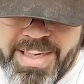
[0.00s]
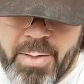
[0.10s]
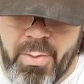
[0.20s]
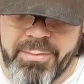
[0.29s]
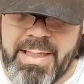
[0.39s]
a
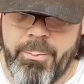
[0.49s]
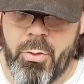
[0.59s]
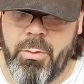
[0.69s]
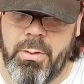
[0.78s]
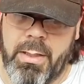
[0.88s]

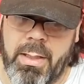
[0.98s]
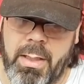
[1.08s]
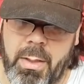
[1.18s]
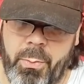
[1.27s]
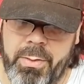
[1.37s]

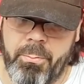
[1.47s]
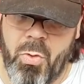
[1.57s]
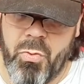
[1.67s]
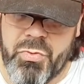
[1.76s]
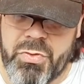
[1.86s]
roundtable with
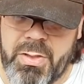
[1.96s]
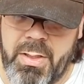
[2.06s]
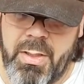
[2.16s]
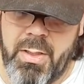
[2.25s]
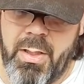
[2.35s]
most
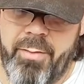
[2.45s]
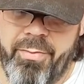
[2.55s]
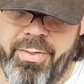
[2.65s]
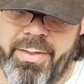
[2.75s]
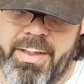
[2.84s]

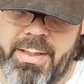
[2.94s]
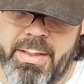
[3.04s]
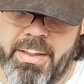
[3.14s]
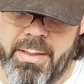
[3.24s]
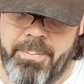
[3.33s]
of
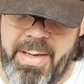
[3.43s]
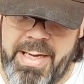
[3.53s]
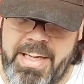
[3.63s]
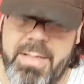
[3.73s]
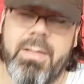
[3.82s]
the
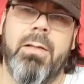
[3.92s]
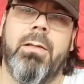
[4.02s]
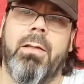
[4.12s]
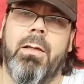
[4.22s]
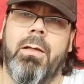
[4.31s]
main
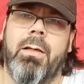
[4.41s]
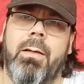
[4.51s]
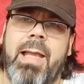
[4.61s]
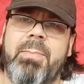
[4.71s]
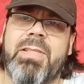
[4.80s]

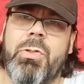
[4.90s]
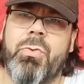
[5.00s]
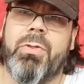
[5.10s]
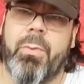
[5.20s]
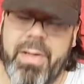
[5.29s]

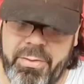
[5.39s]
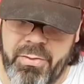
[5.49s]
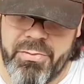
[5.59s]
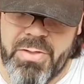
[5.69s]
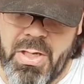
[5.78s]
MCU
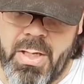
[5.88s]
directors.